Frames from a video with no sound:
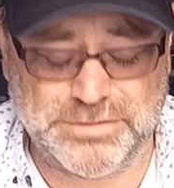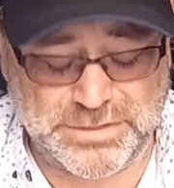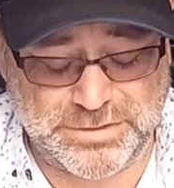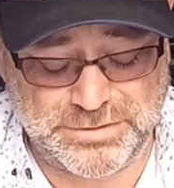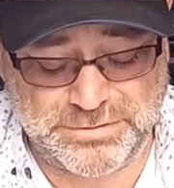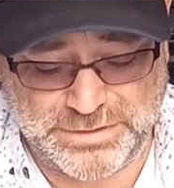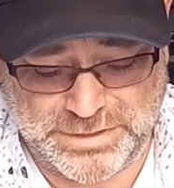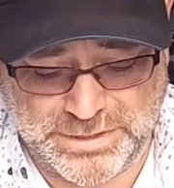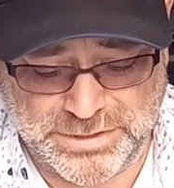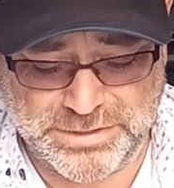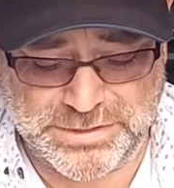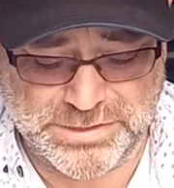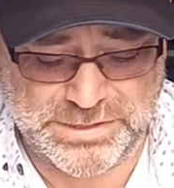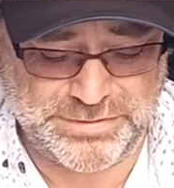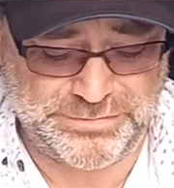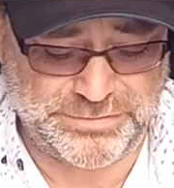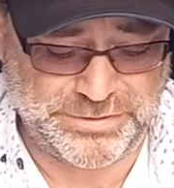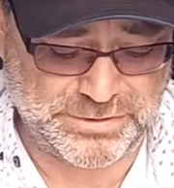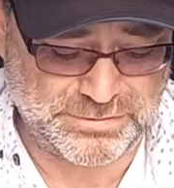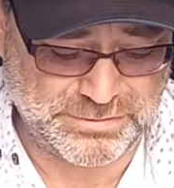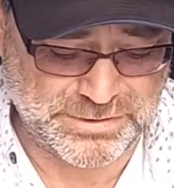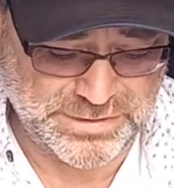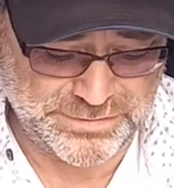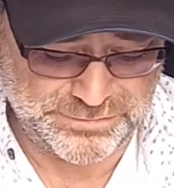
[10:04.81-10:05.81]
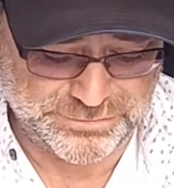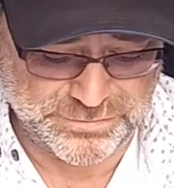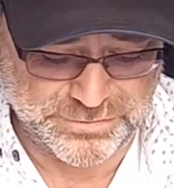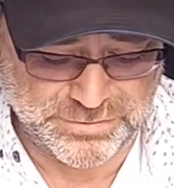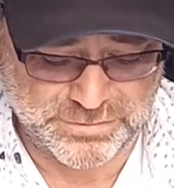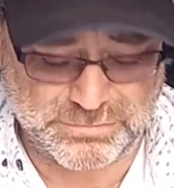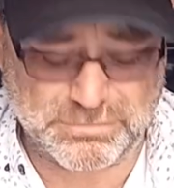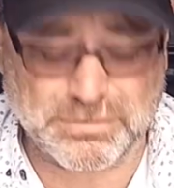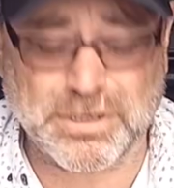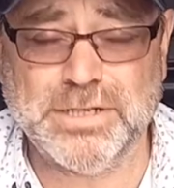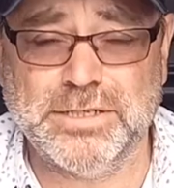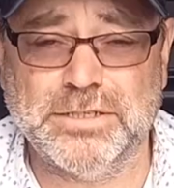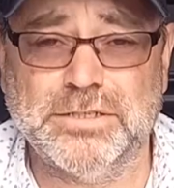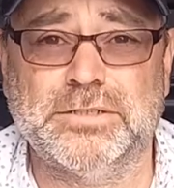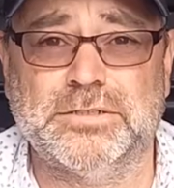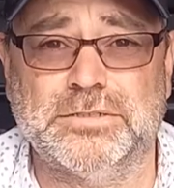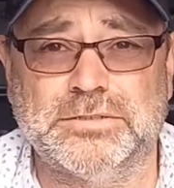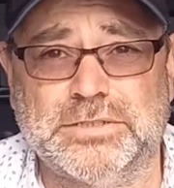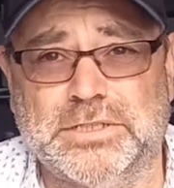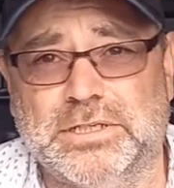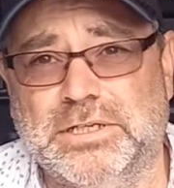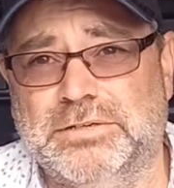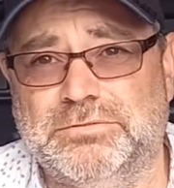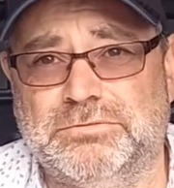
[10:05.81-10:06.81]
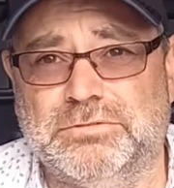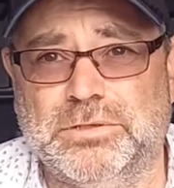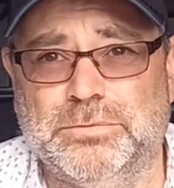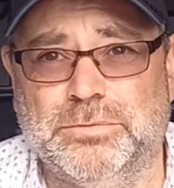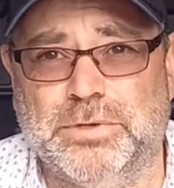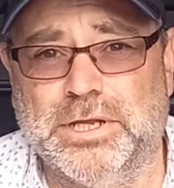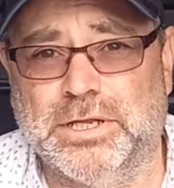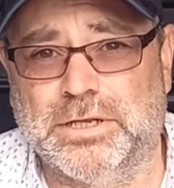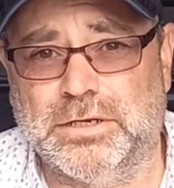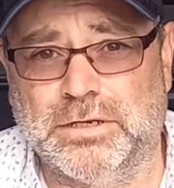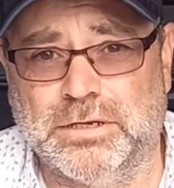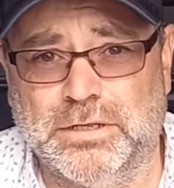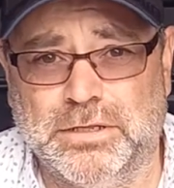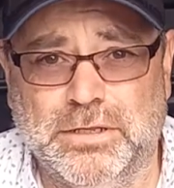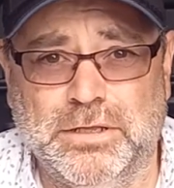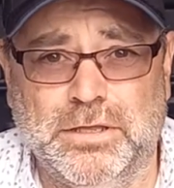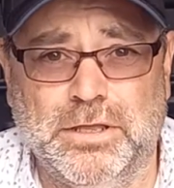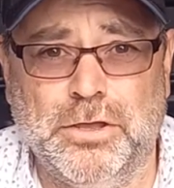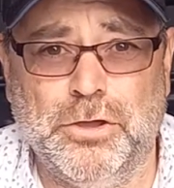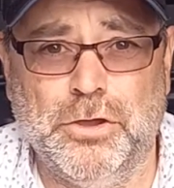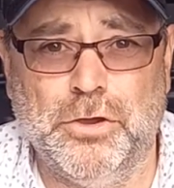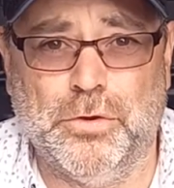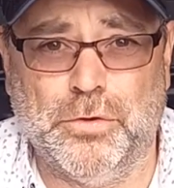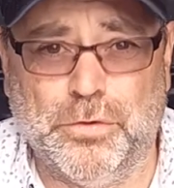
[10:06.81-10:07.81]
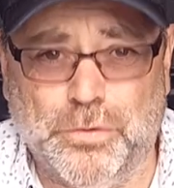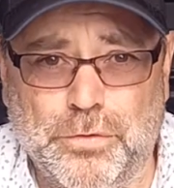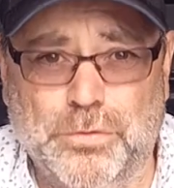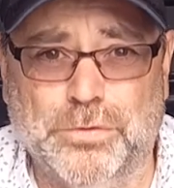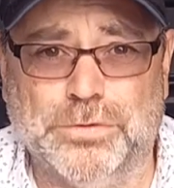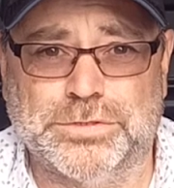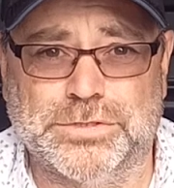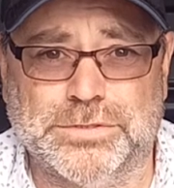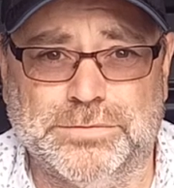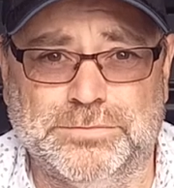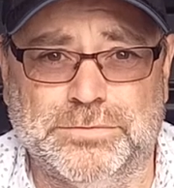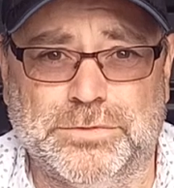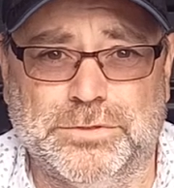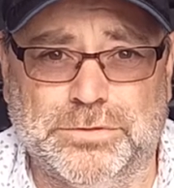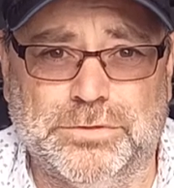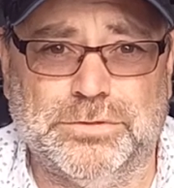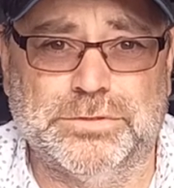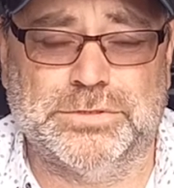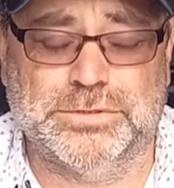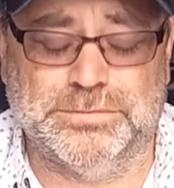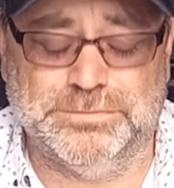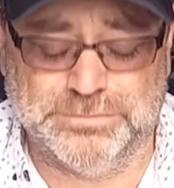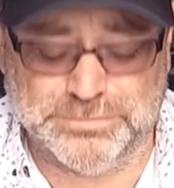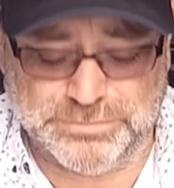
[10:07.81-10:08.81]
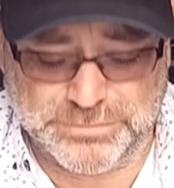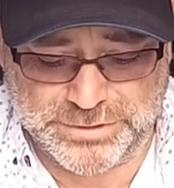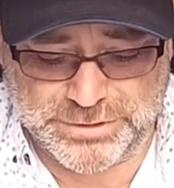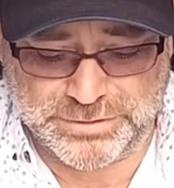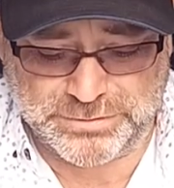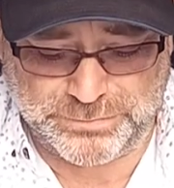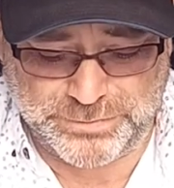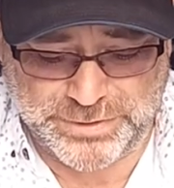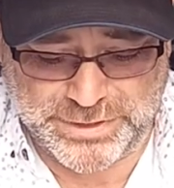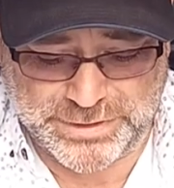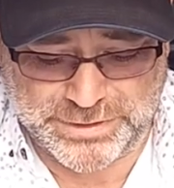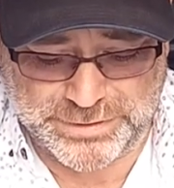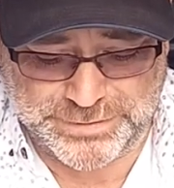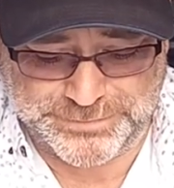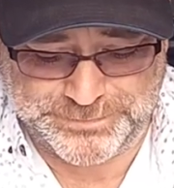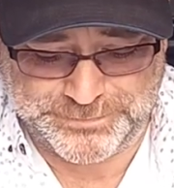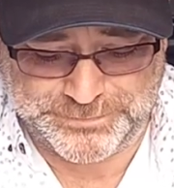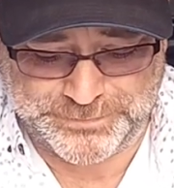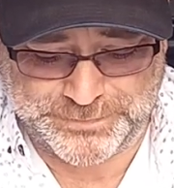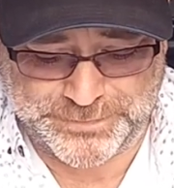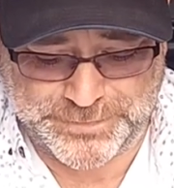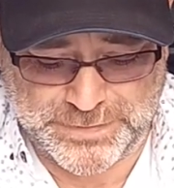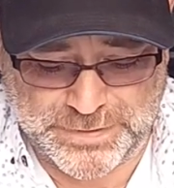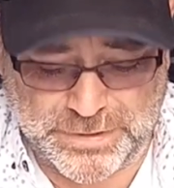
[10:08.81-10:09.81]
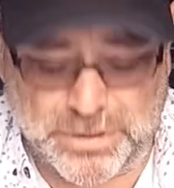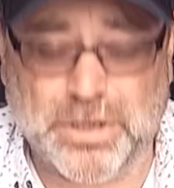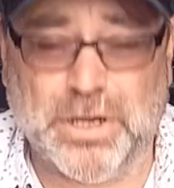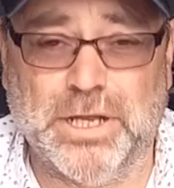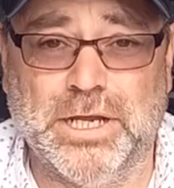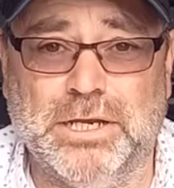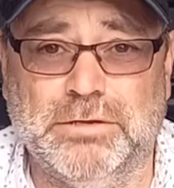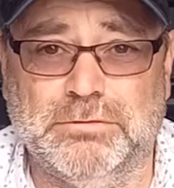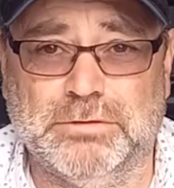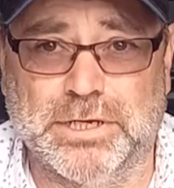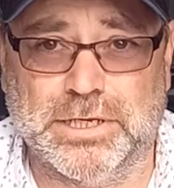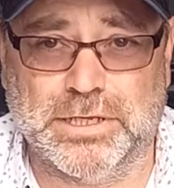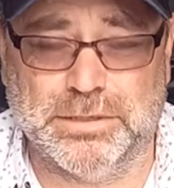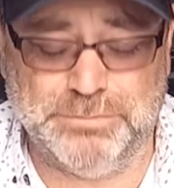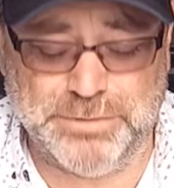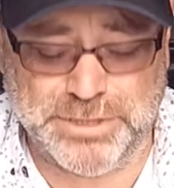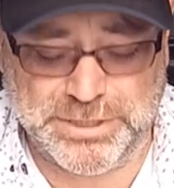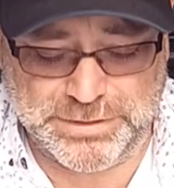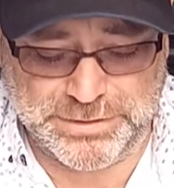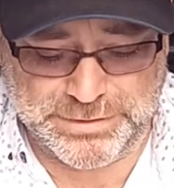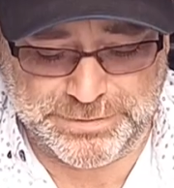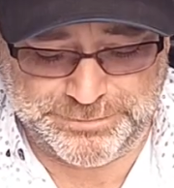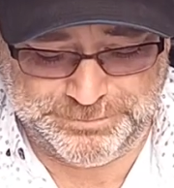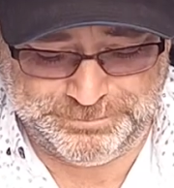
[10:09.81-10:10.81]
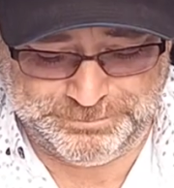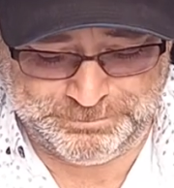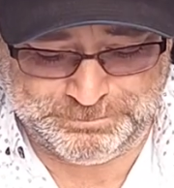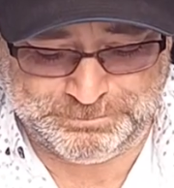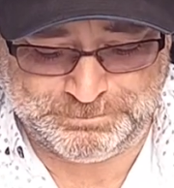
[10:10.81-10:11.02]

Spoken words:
So under 70 grand for a great little delivery wagon. awesome little wagon. Highly recommend it.